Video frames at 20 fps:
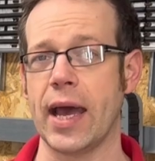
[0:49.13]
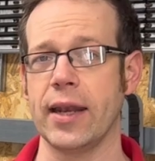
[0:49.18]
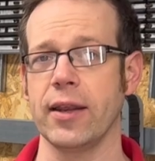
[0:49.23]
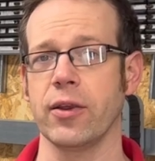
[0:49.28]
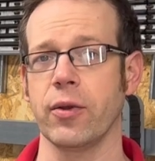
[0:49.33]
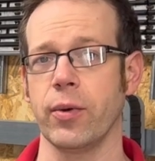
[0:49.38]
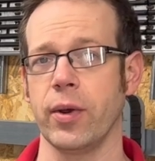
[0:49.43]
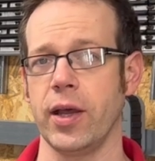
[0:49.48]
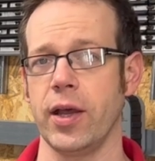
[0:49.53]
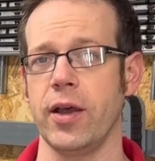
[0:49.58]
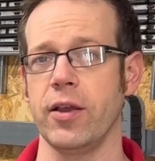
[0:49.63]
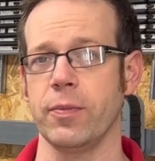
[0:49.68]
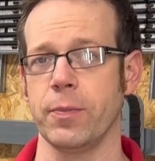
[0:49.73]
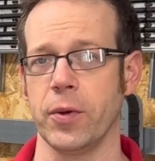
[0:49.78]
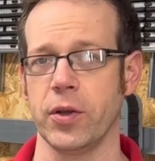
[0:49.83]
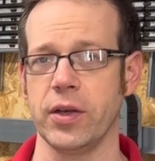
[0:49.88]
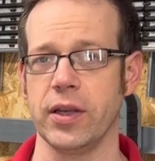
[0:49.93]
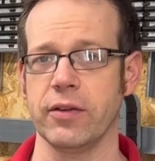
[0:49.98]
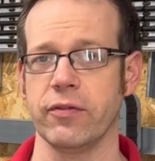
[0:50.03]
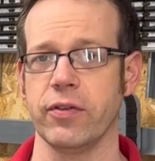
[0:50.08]
adequate earth
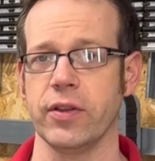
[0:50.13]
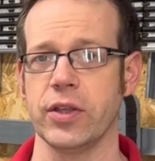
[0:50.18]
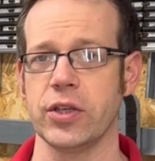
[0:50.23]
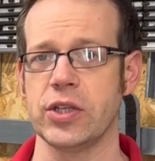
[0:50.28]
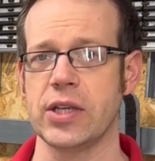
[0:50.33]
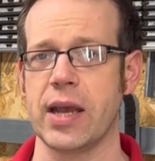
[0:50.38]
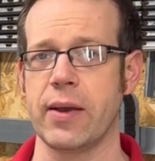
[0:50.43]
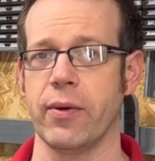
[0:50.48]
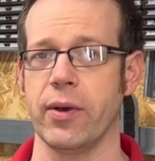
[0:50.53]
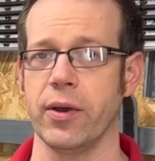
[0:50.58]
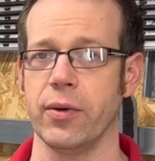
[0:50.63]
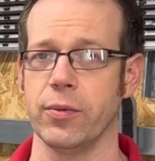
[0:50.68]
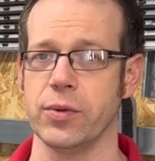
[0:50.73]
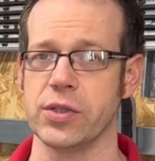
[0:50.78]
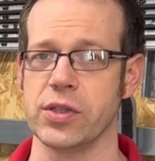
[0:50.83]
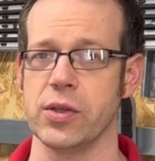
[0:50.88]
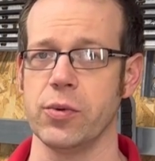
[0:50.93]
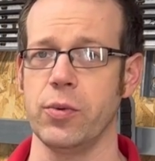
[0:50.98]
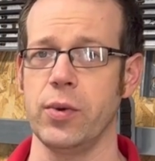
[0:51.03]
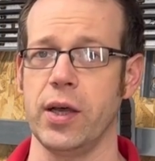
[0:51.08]
bonding for the shower
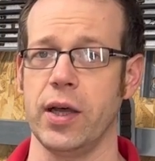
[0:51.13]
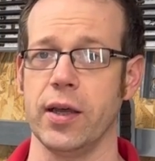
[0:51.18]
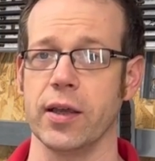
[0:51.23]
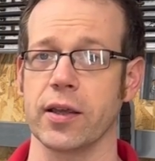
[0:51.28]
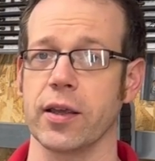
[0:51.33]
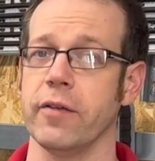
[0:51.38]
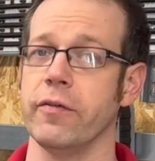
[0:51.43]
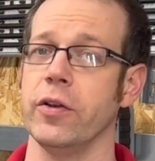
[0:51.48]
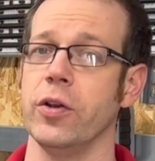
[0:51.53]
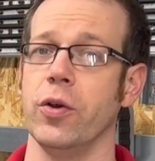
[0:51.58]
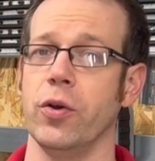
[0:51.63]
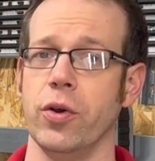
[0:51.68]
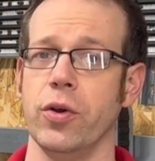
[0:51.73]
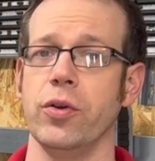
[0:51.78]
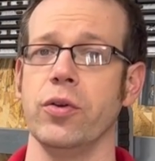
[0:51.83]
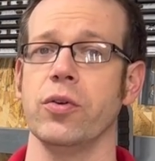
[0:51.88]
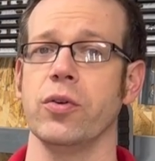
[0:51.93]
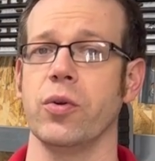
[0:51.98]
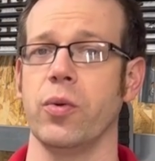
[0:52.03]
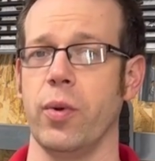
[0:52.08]
was the work of an
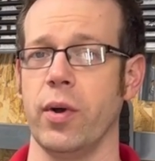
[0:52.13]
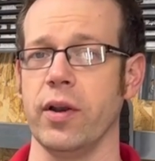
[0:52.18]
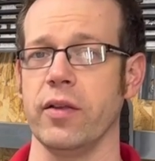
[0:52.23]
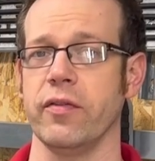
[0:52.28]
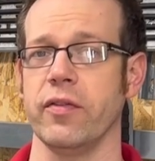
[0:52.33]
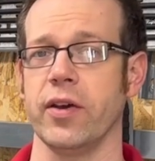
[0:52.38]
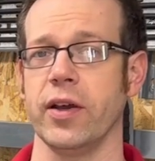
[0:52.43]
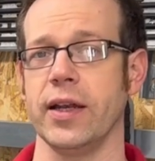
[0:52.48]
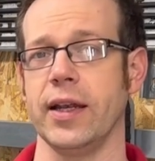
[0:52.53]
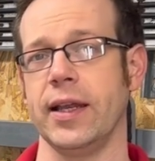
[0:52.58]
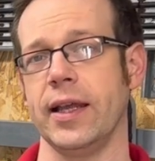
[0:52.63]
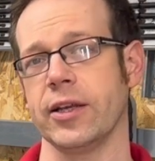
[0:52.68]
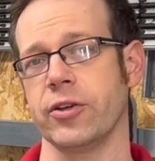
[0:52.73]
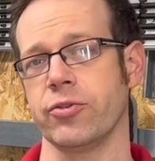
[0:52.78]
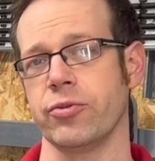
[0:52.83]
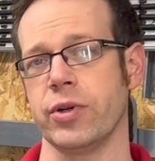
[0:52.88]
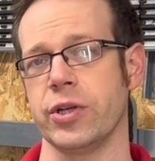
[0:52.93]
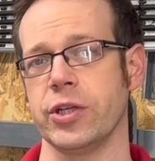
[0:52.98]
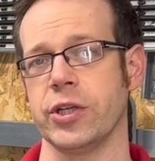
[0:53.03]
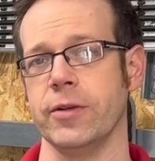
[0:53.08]
unqualified
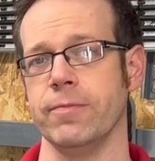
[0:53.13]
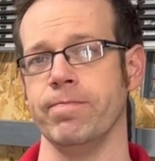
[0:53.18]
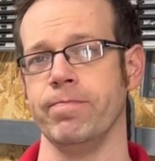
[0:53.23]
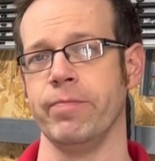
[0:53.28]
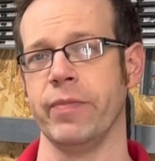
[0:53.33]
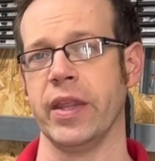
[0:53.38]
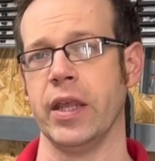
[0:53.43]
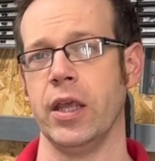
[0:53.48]
electrician.